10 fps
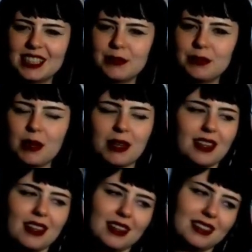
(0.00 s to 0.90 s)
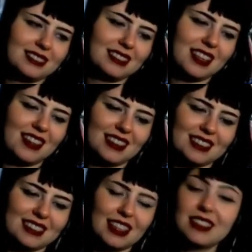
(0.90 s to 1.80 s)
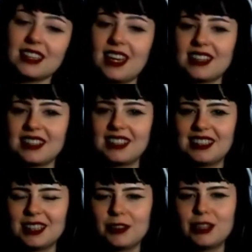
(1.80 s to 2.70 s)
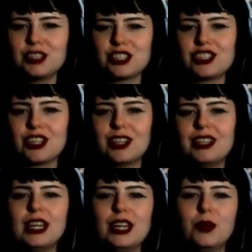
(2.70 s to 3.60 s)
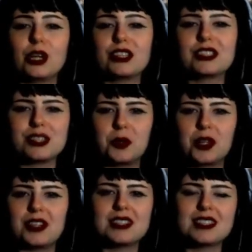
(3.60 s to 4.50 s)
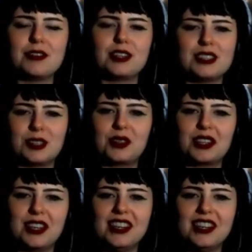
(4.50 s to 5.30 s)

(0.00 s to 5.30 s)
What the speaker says: Maybe, yeah, exactly. When it just started getting worse and worse every single year.